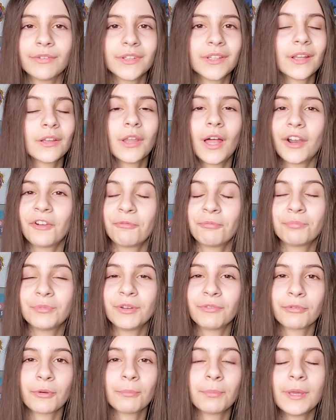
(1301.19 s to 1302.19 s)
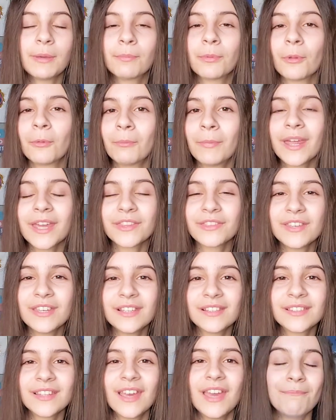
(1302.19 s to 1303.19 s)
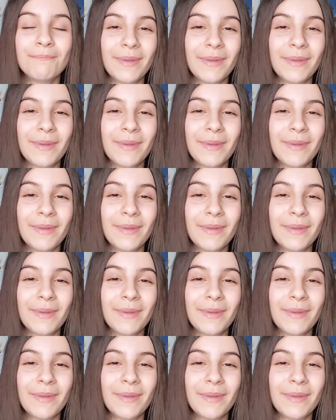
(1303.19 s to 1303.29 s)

and a lot of different people make these.